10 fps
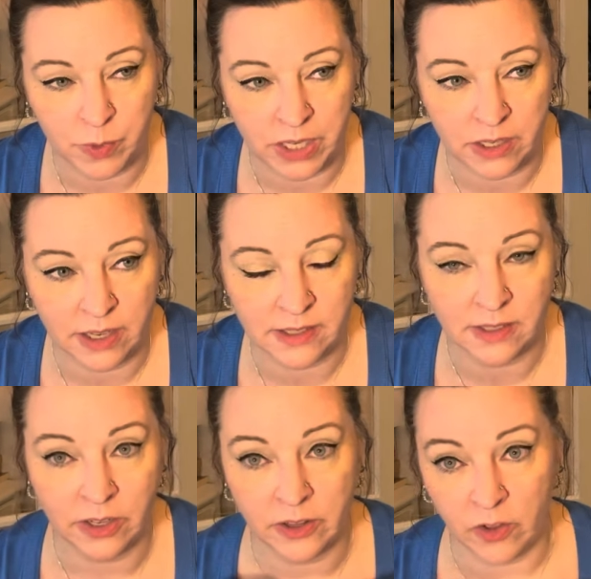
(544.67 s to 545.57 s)
but I
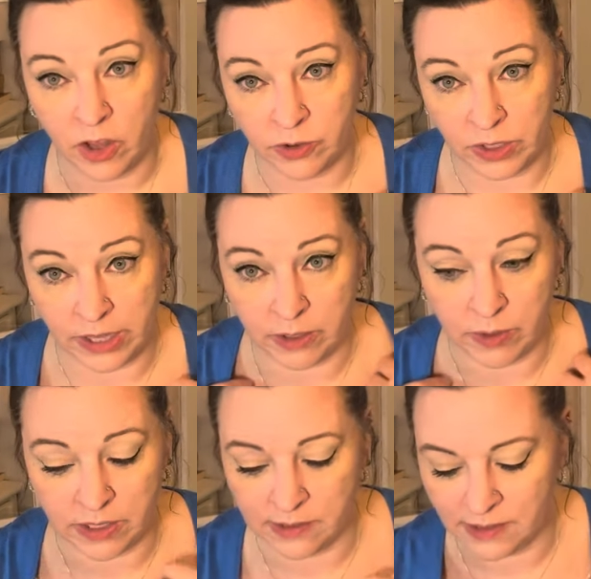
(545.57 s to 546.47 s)
still had the laundry liquid.